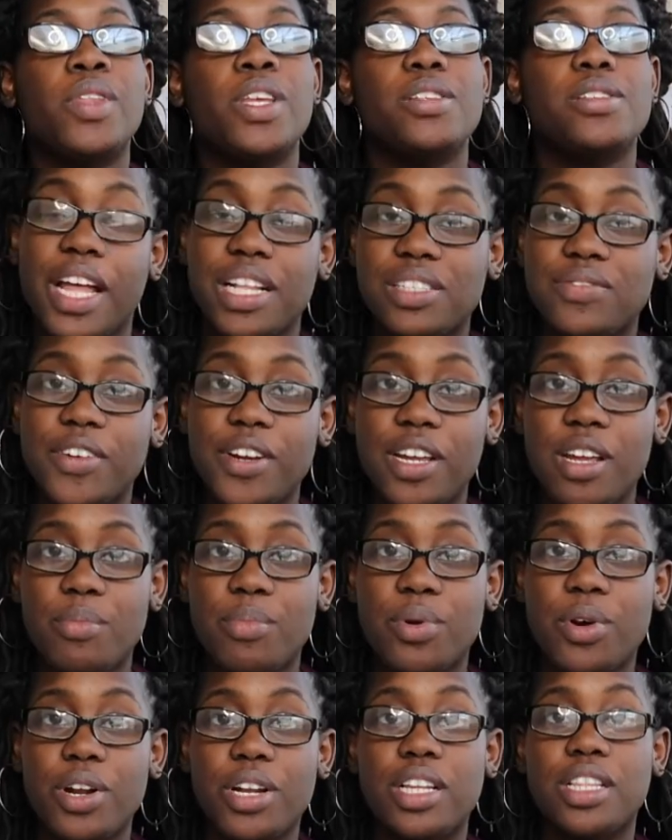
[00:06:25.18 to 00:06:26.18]
That's very
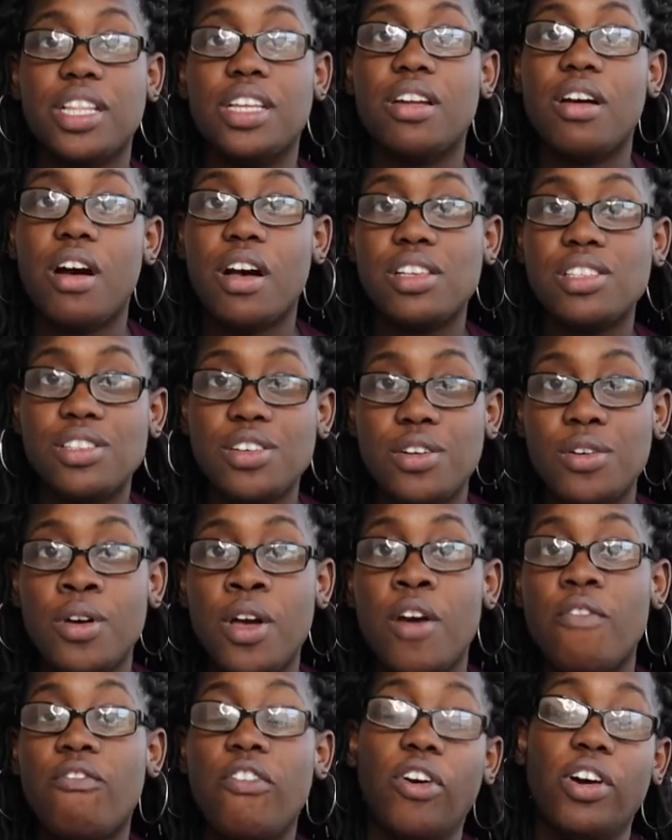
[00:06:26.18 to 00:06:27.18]
important. And then also
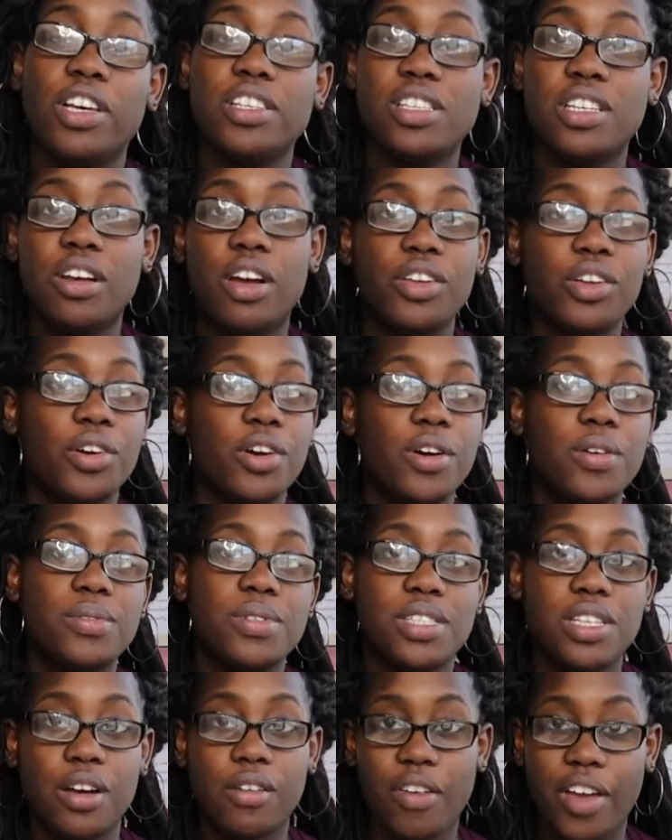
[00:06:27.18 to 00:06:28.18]
focusing on your own
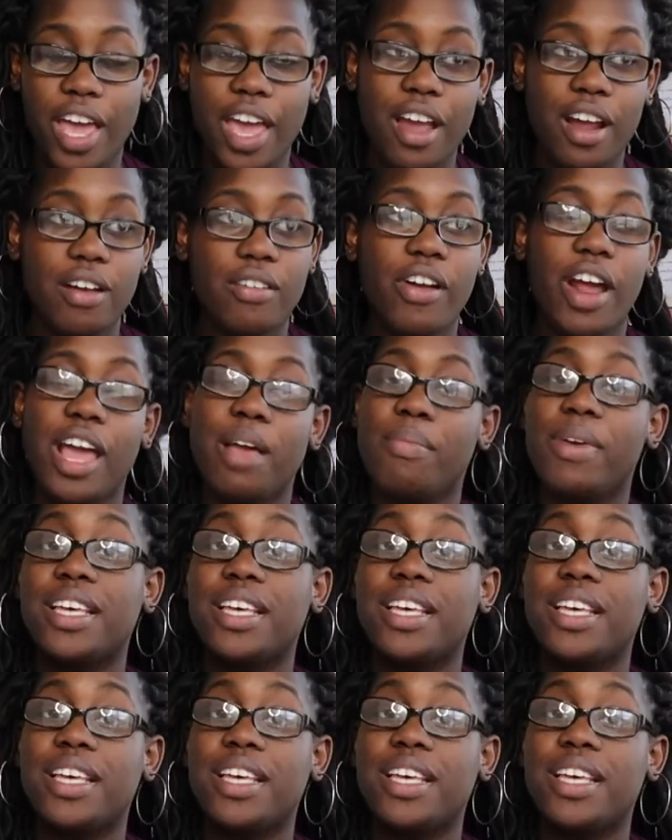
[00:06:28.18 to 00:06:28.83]
self-care, right?